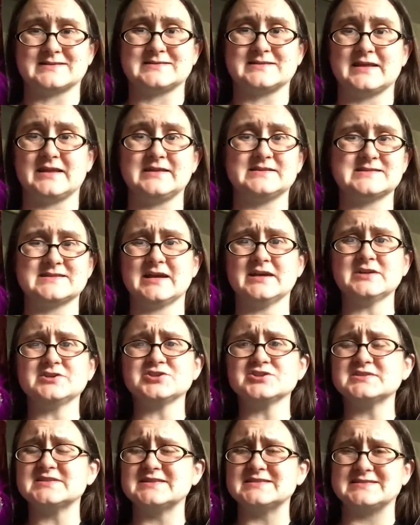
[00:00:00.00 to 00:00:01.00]
that it's not
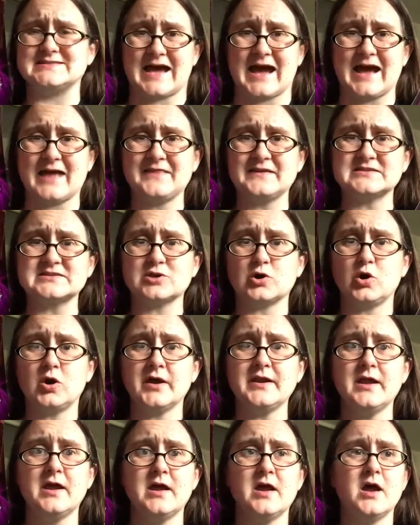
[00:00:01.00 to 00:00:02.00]
just his dad that's gone,
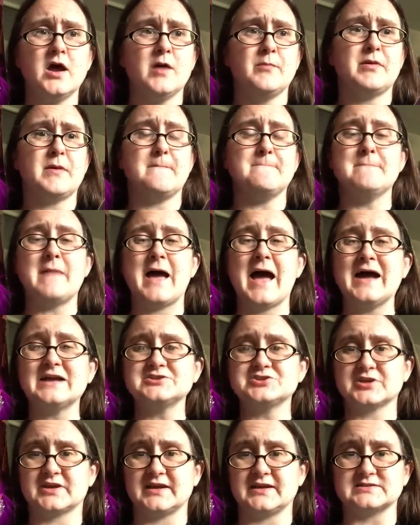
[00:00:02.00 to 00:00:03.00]
but
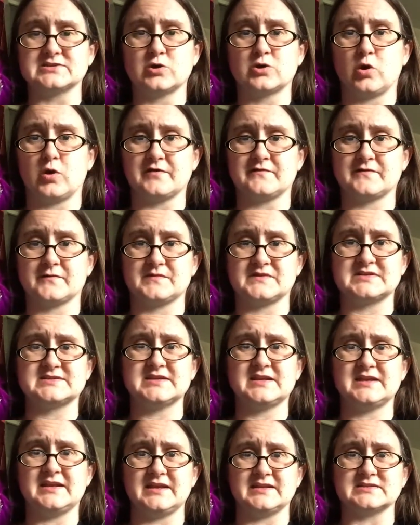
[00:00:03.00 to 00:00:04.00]
magic is gone from the
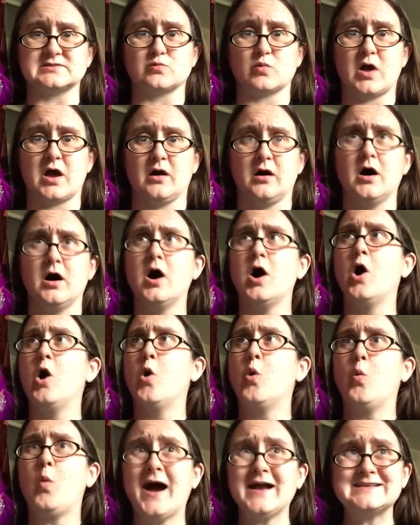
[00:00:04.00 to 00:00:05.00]
city as well.
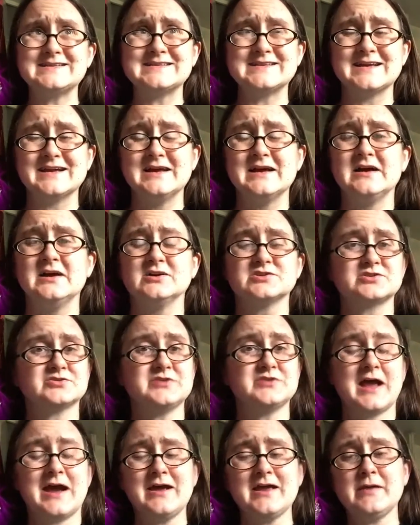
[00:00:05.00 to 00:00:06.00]
What? So
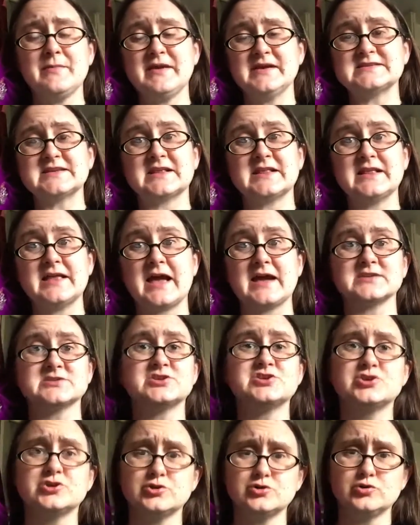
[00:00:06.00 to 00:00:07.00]
now he basically has
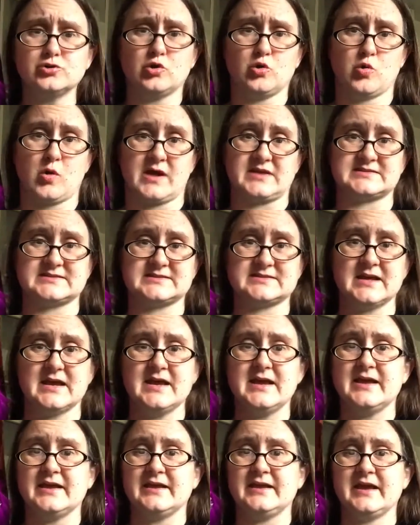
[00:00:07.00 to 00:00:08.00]
two quests.
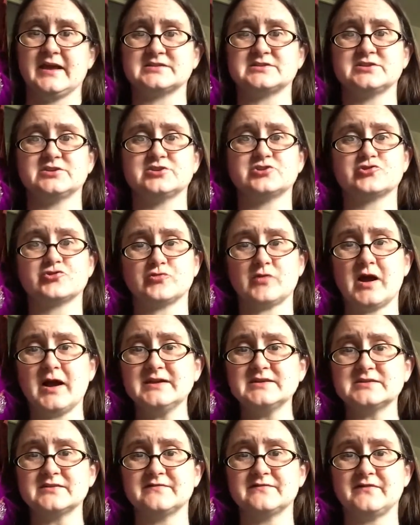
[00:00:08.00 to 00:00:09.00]
He has to try
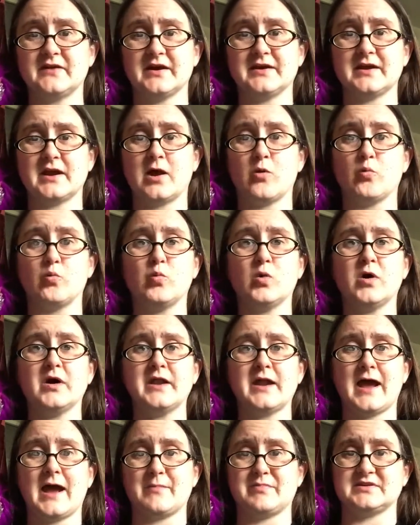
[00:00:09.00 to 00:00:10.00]
to find out what
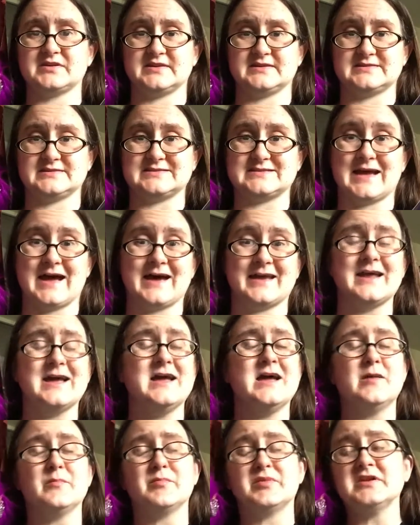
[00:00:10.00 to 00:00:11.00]
happened to his dad,
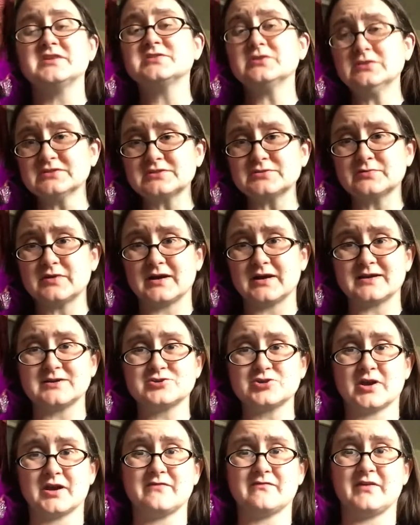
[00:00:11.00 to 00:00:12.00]
but he's also got to
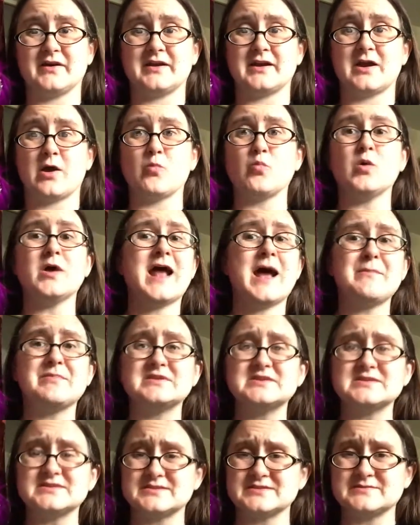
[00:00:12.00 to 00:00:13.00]
try and find out what happened
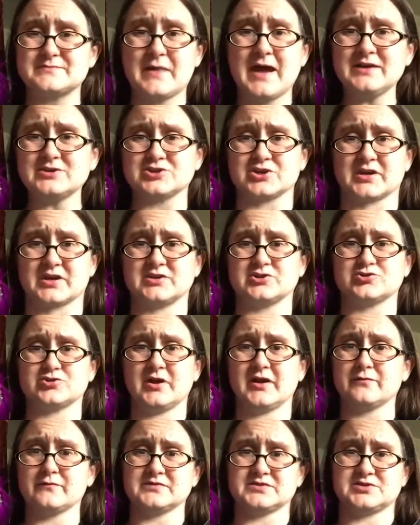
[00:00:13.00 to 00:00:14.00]
to this magic and
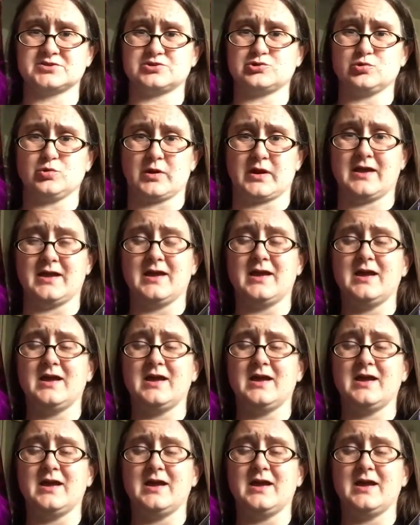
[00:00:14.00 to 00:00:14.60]
try to restore it.